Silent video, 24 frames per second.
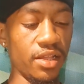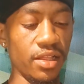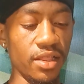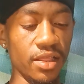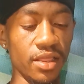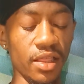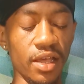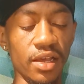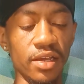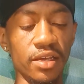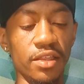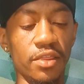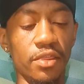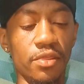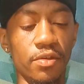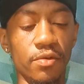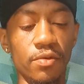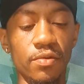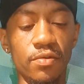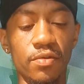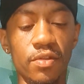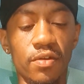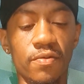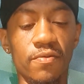Like
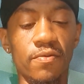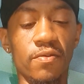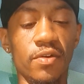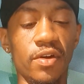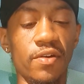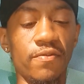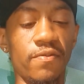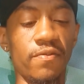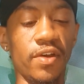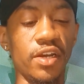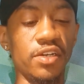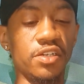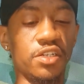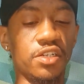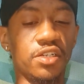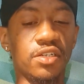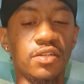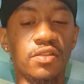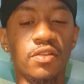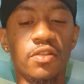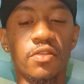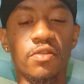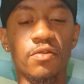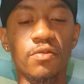through the
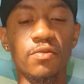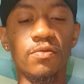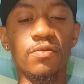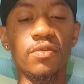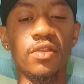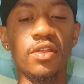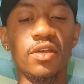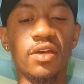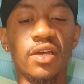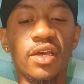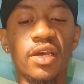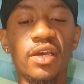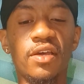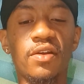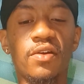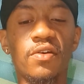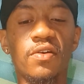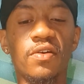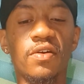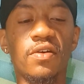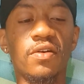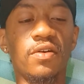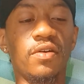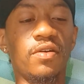renovation, through the
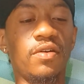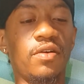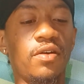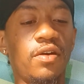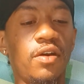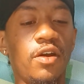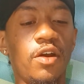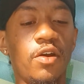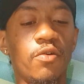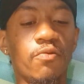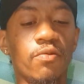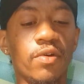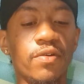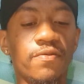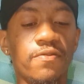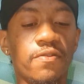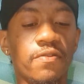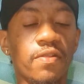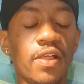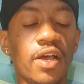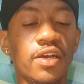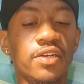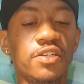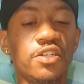inner
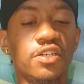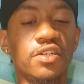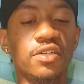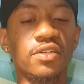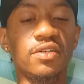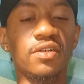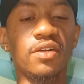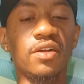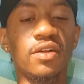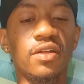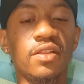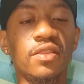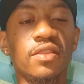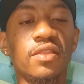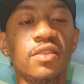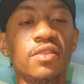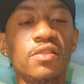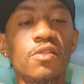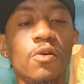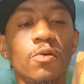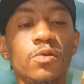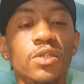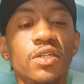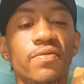reflection,
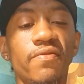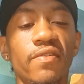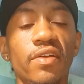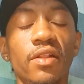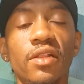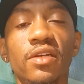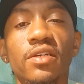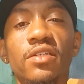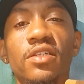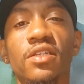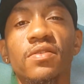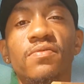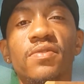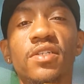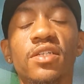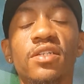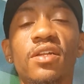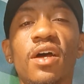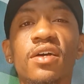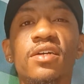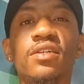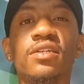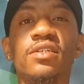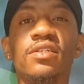those feelings of
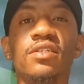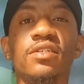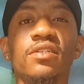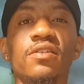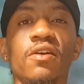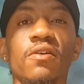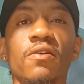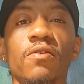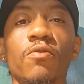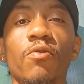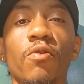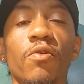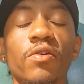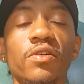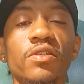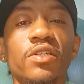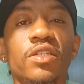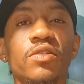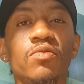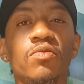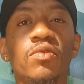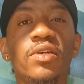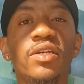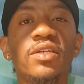stuckness are going
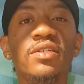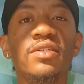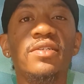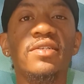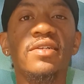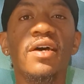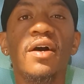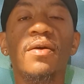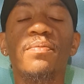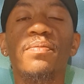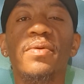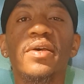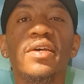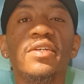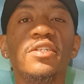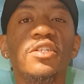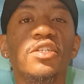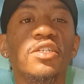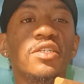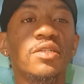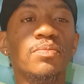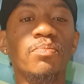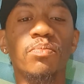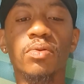to ease up and
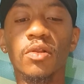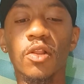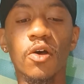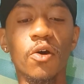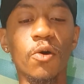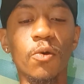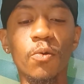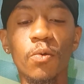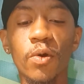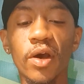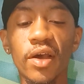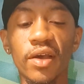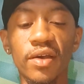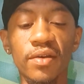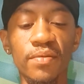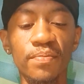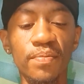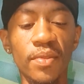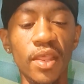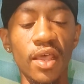just blow away.